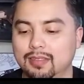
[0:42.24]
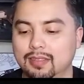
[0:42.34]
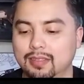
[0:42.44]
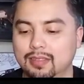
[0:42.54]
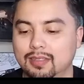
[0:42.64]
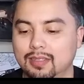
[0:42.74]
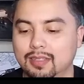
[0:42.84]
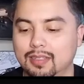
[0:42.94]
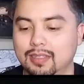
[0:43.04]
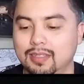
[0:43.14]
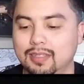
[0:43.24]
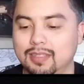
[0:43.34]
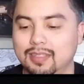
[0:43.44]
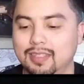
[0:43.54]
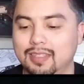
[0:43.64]

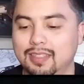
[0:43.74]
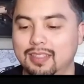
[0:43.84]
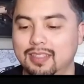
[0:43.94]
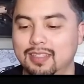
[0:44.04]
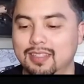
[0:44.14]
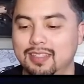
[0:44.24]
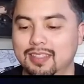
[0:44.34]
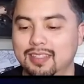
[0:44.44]
(not speaking)